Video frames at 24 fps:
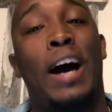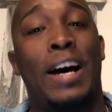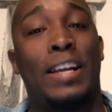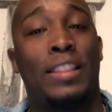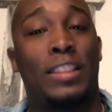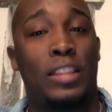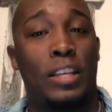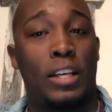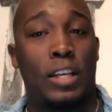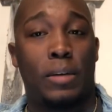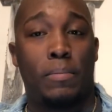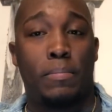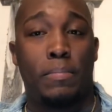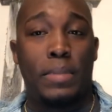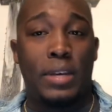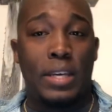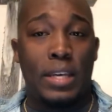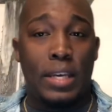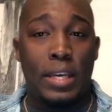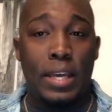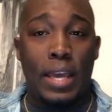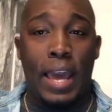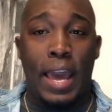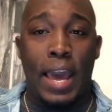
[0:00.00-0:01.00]
I think
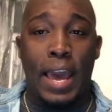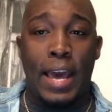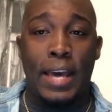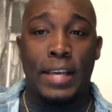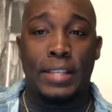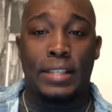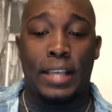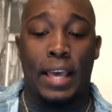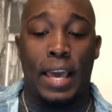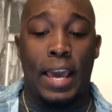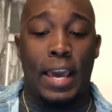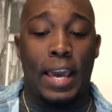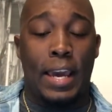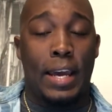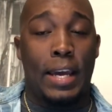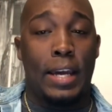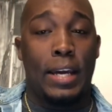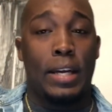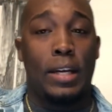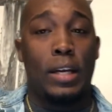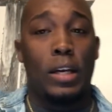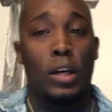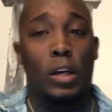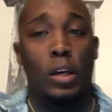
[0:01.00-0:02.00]
me as
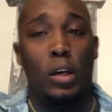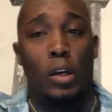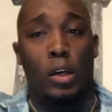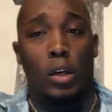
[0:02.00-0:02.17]
a